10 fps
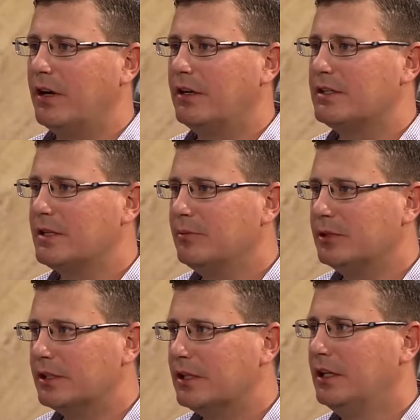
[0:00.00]
very
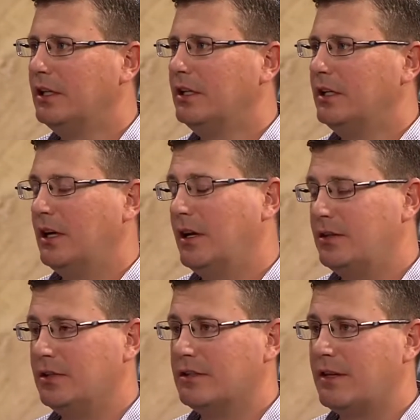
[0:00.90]
similar, I
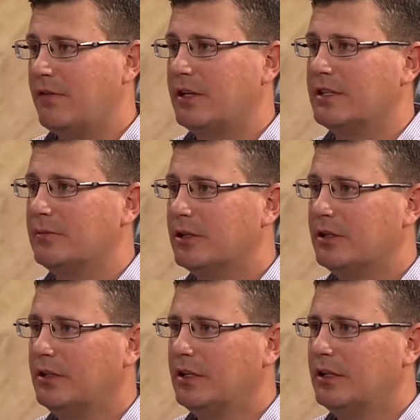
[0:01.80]
shouldn't say very similar,
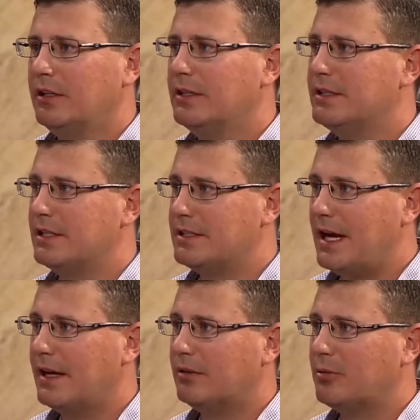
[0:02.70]
this
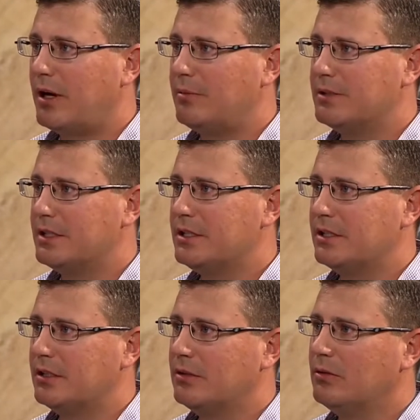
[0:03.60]
exact
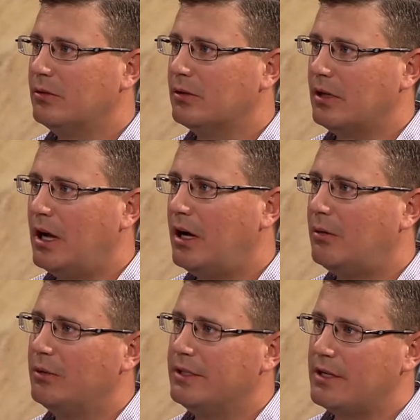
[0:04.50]
proposition or
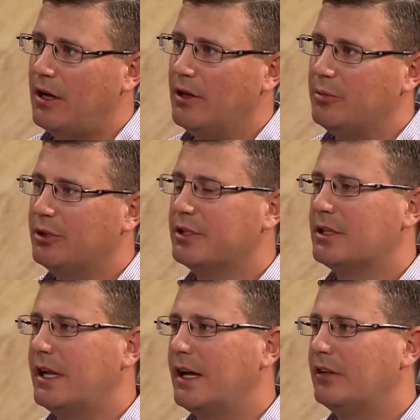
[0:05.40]
law is on the
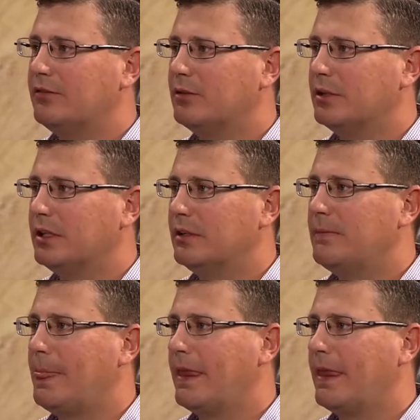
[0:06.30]
books in California.